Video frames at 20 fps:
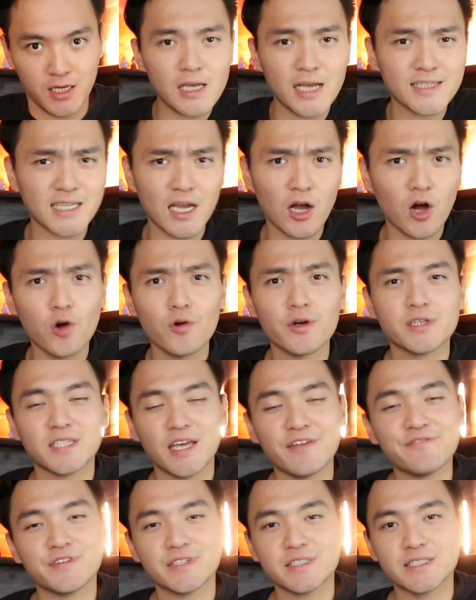As I always
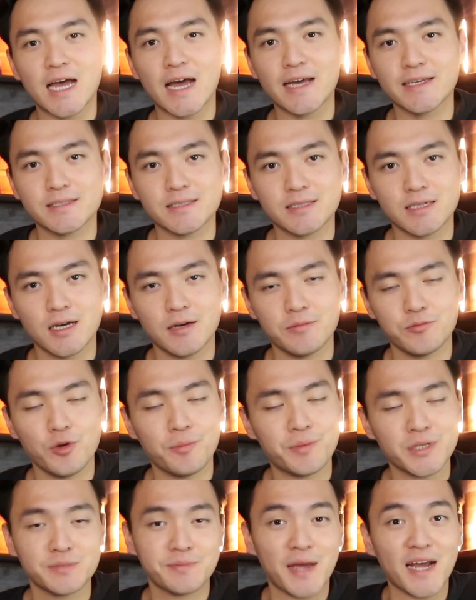emphasize, your
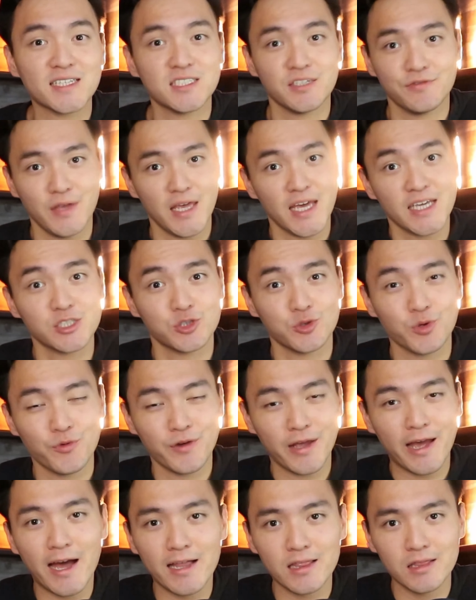perspective is your
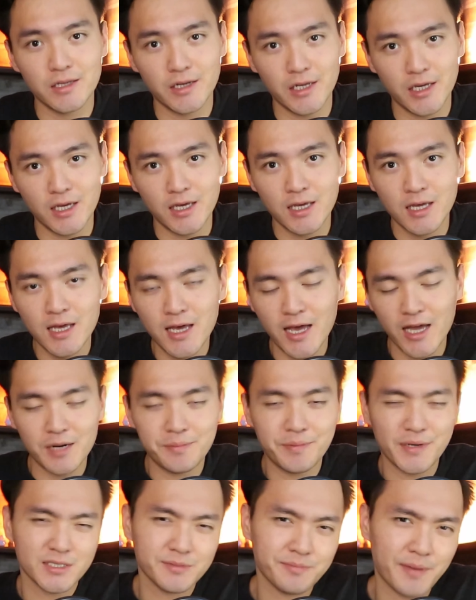reality, and a
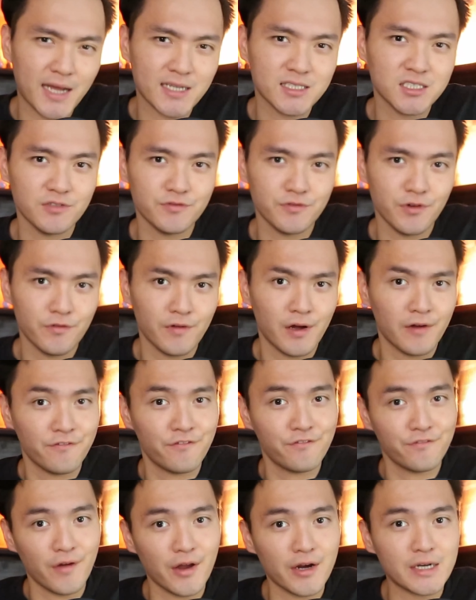perspective of
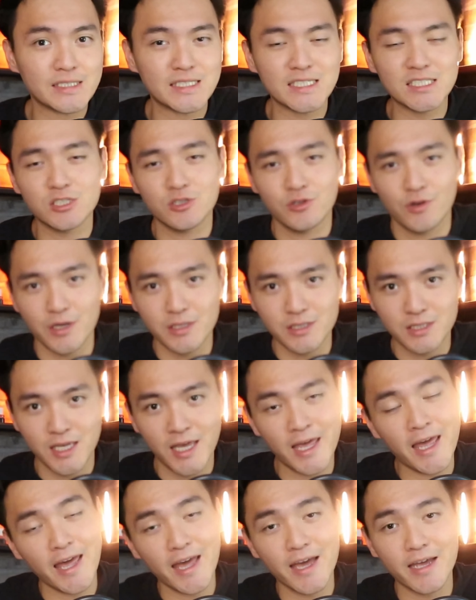unfair distrust
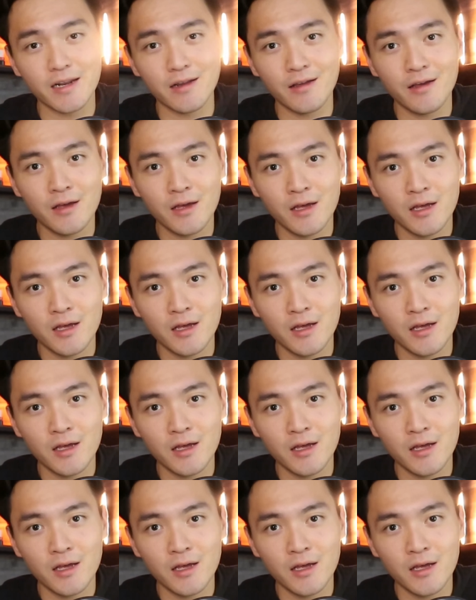can